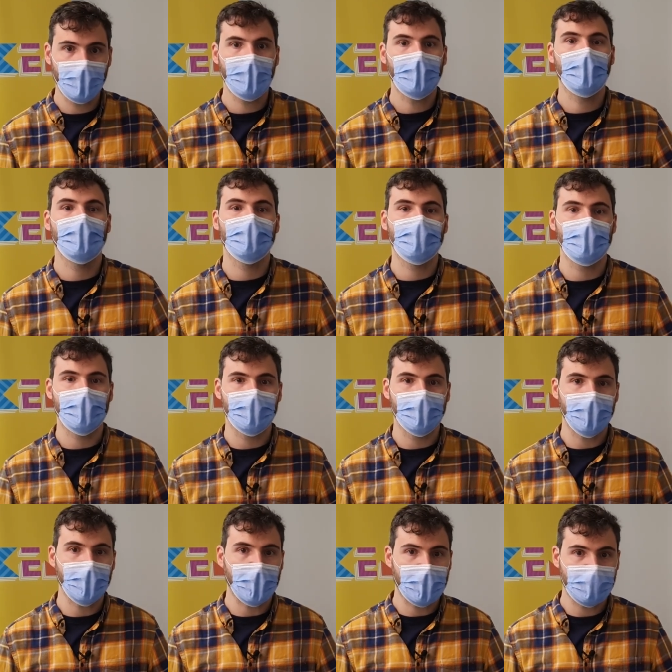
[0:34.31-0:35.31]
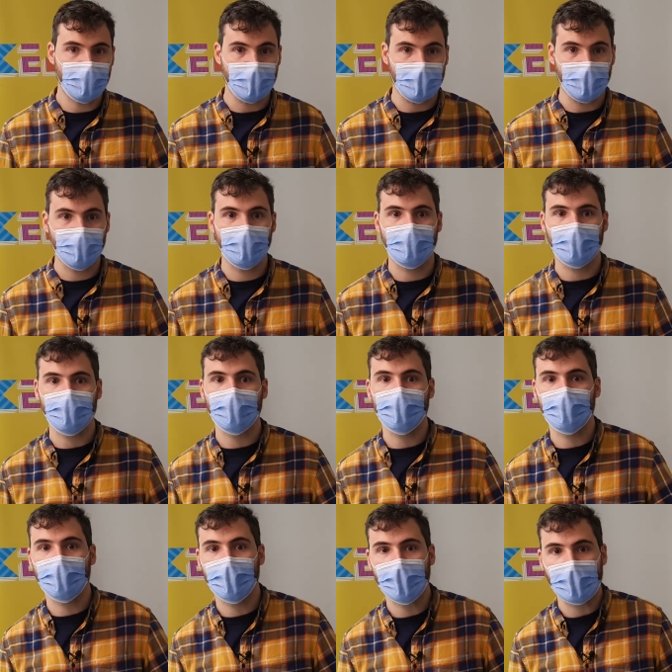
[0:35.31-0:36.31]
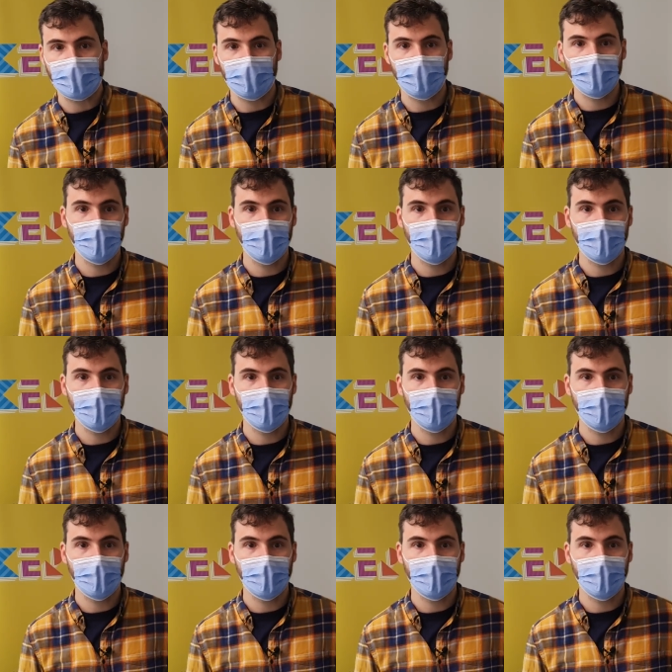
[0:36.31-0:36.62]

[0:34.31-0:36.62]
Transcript: and certain plastics, such as acrylic.